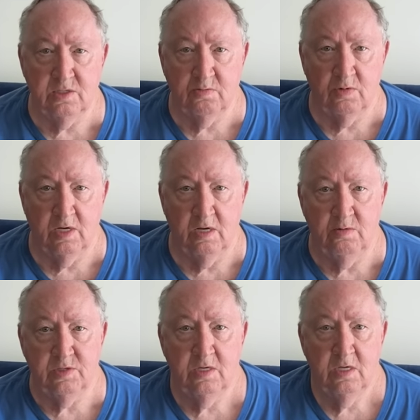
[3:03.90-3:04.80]
some
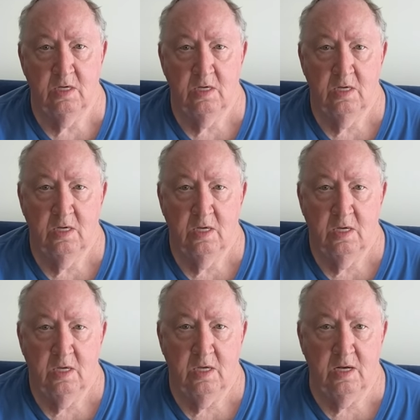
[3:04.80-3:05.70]
gloves.
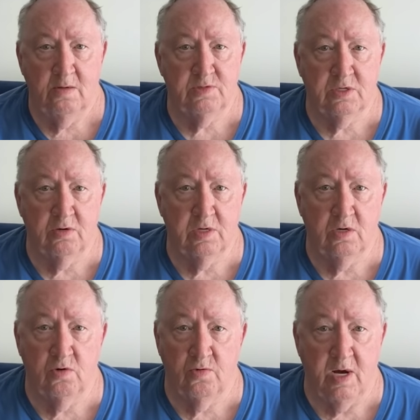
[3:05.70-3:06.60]
And I'm just going to
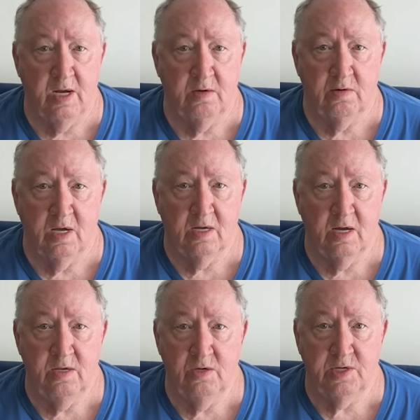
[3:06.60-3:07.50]
go riding like I
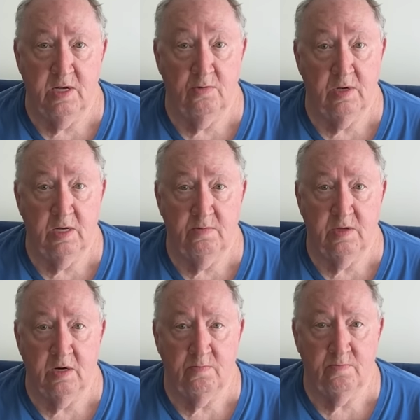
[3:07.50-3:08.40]
used to do when I lived
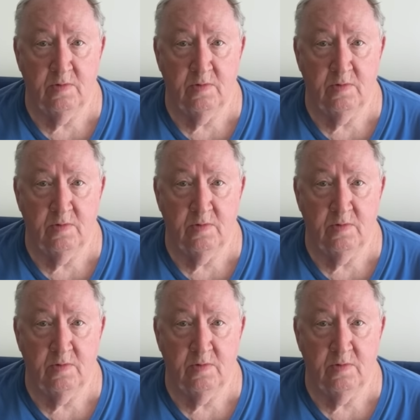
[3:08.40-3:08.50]
there.